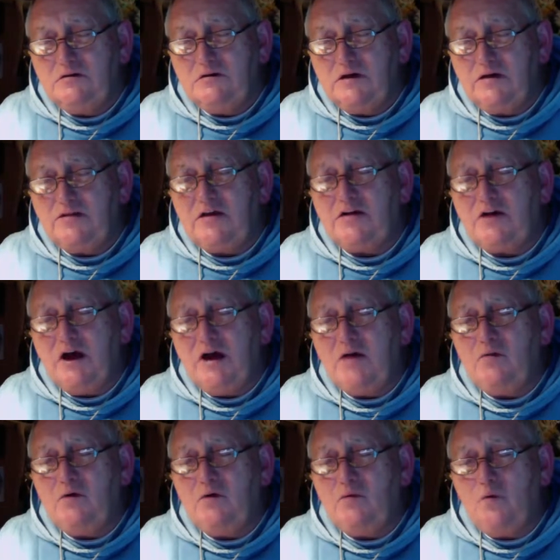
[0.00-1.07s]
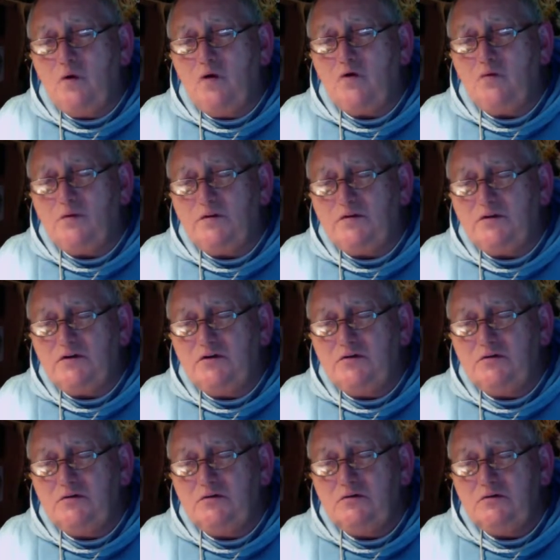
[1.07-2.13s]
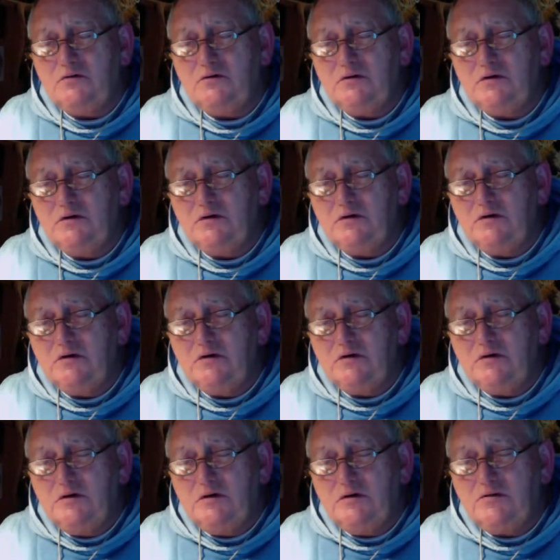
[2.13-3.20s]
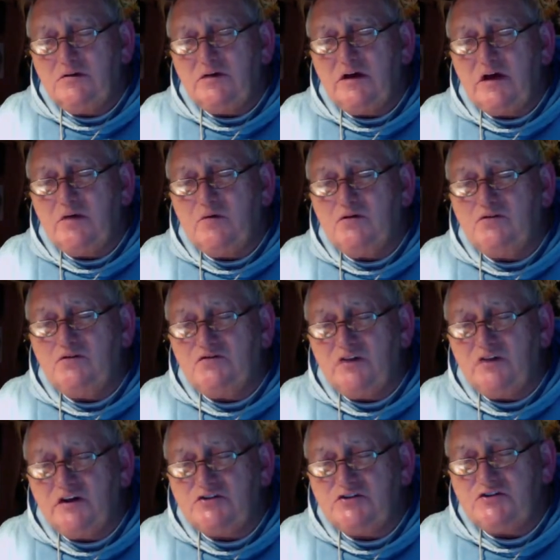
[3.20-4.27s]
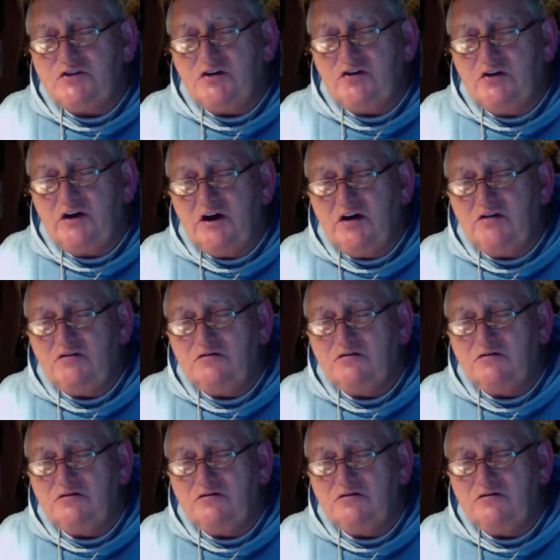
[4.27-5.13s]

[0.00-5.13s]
And that I will walk with you, that I will treasure your love,